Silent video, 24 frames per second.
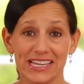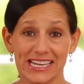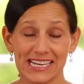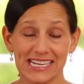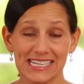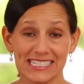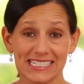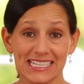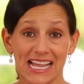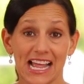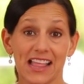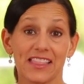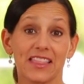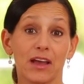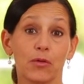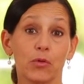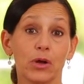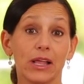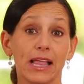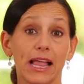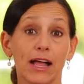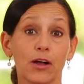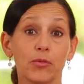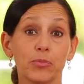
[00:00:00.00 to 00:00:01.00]
things that
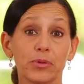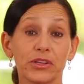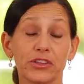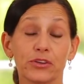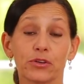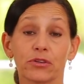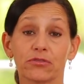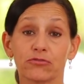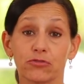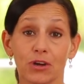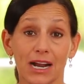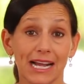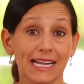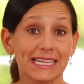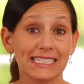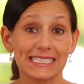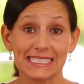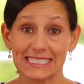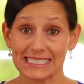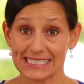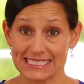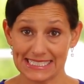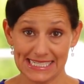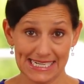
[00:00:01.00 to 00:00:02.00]
will help with your frying
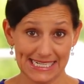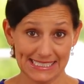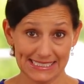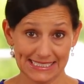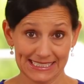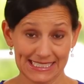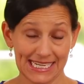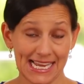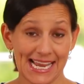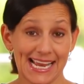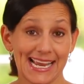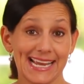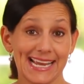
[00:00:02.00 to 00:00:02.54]
success